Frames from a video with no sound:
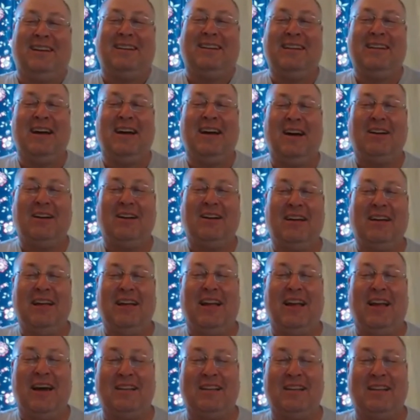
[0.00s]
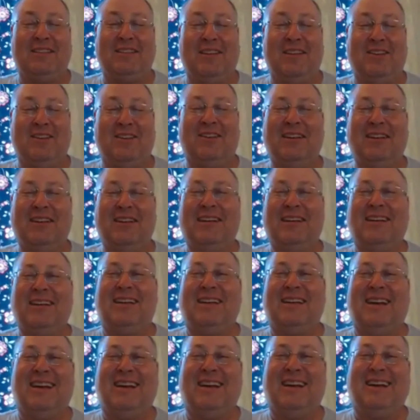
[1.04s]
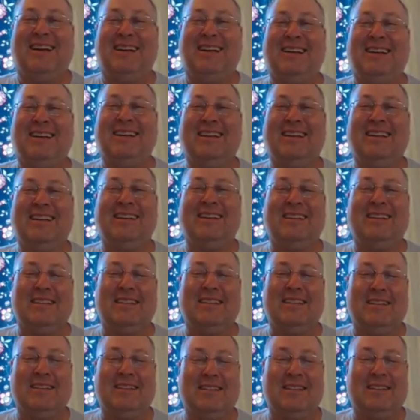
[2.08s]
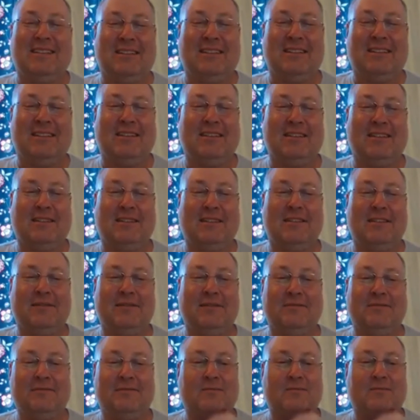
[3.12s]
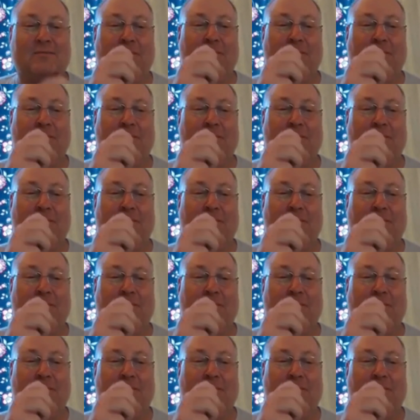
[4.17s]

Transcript: he hugs you. Right. if we bypass um, Hydra?